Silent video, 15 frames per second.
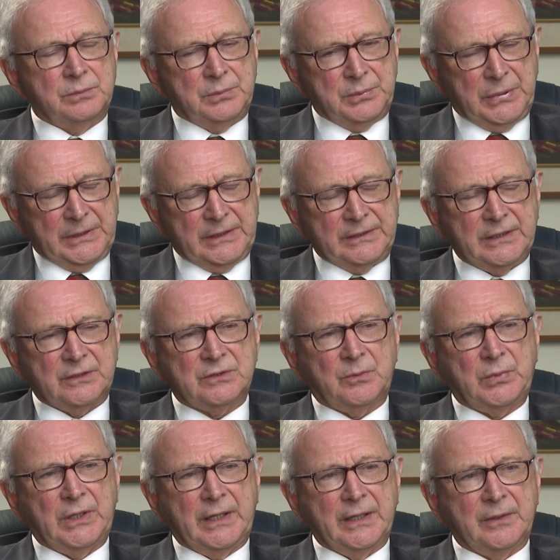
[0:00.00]
but it does
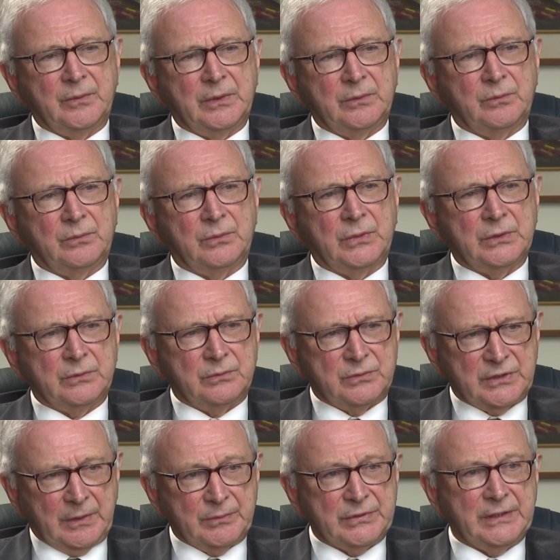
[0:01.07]
apply when
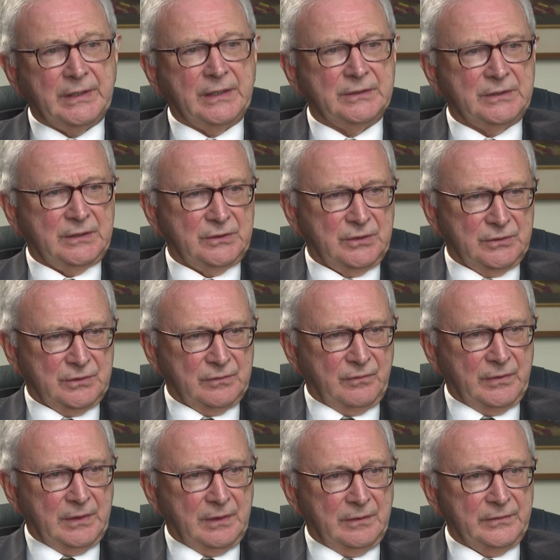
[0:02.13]
subsidization is
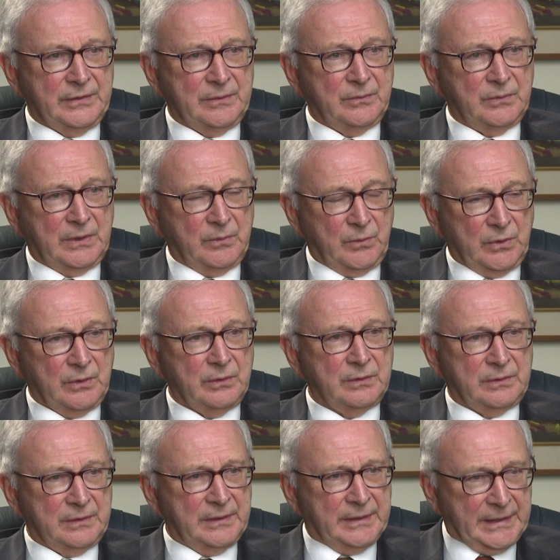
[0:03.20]
involved,
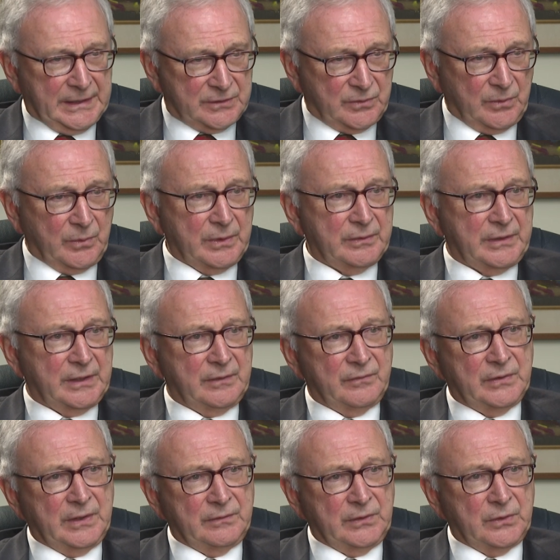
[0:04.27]
and that's where we'd get
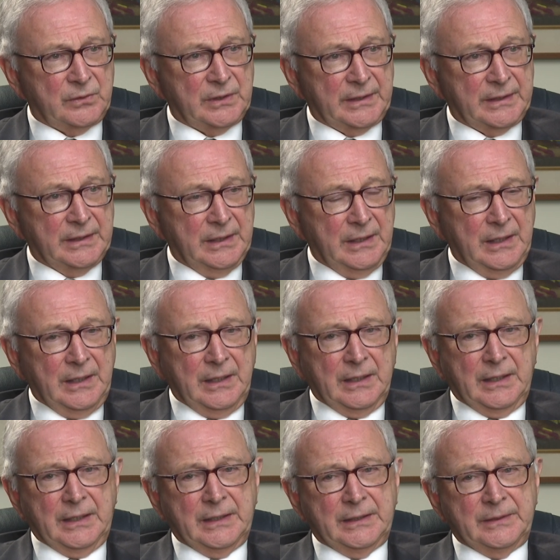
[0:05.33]
involved locally.
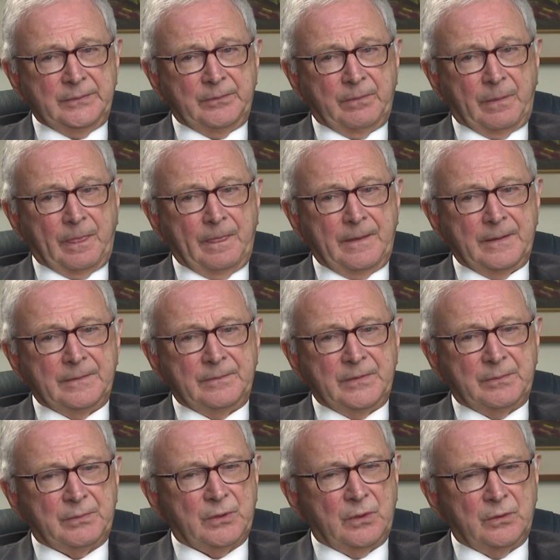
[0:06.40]

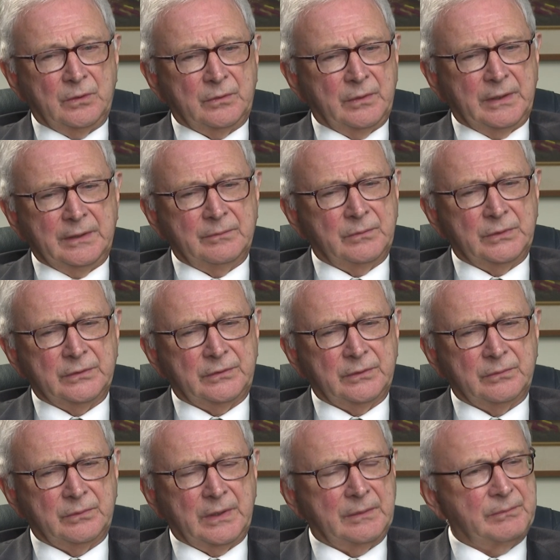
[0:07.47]
The program with the
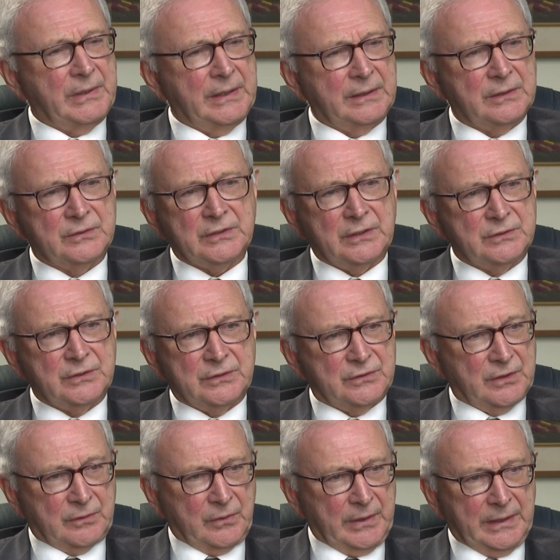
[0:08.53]
rent bank and such,
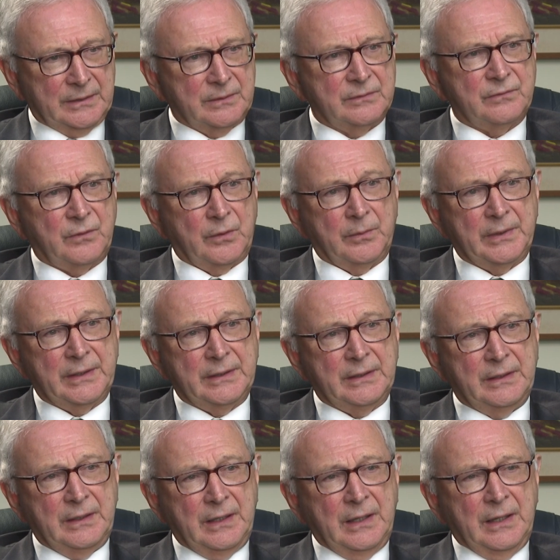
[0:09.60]
it's a grant formula.
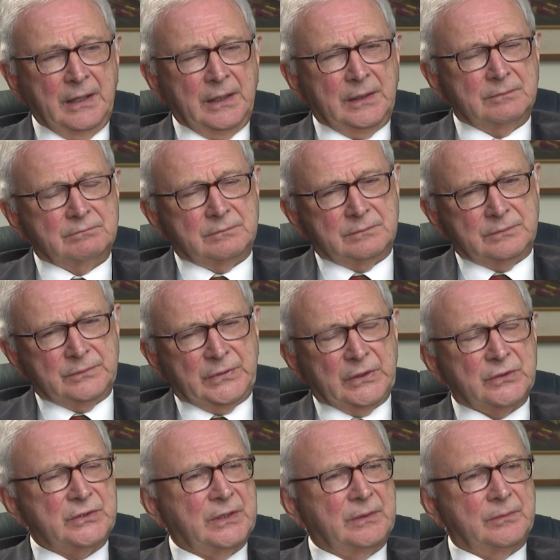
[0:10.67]

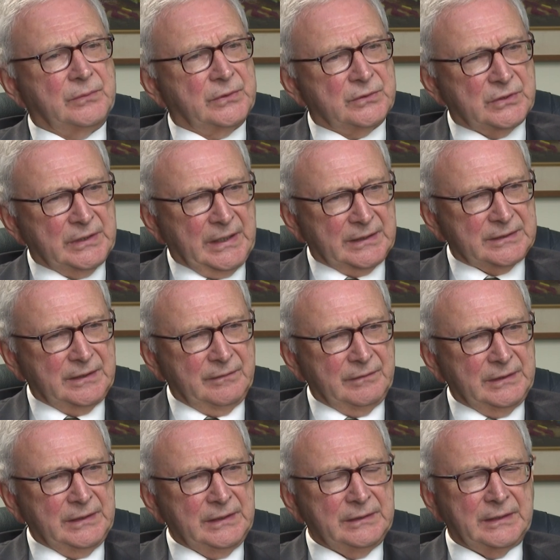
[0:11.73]
There's an
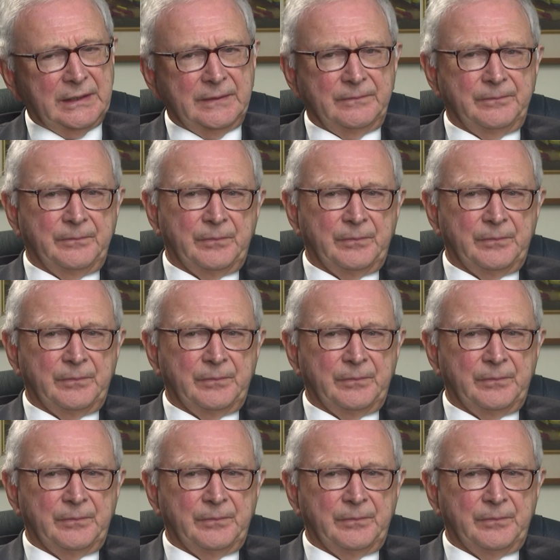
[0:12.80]
activity that